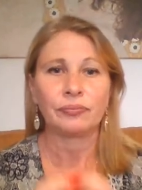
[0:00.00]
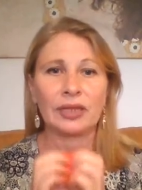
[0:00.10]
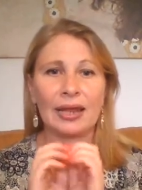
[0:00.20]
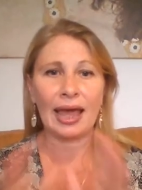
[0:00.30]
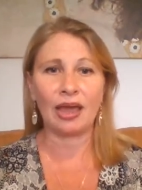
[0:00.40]

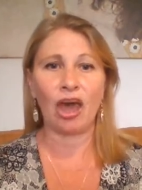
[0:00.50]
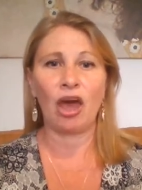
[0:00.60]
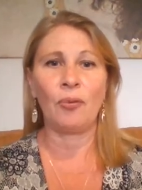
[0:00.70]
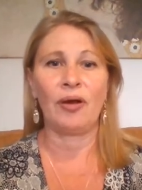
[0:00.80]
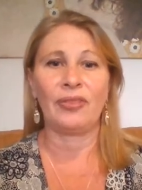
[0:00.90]
let
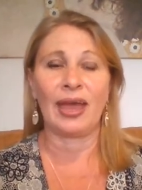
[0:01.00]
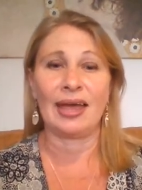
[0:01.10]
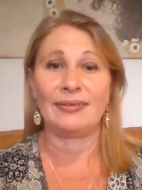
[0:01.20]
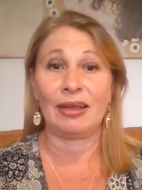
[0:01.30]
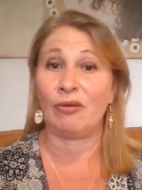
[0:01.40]
go of the
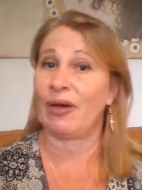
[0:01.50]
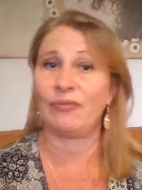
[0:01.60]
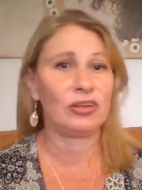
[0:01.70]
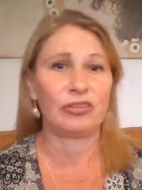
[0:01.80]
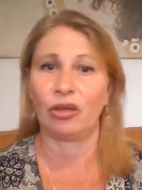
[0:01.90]
idea of
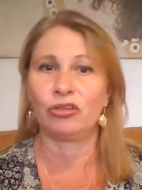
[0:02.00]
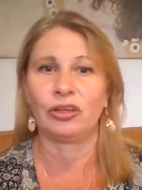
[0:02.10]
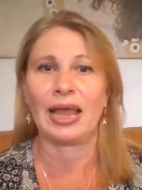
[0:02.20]
having a social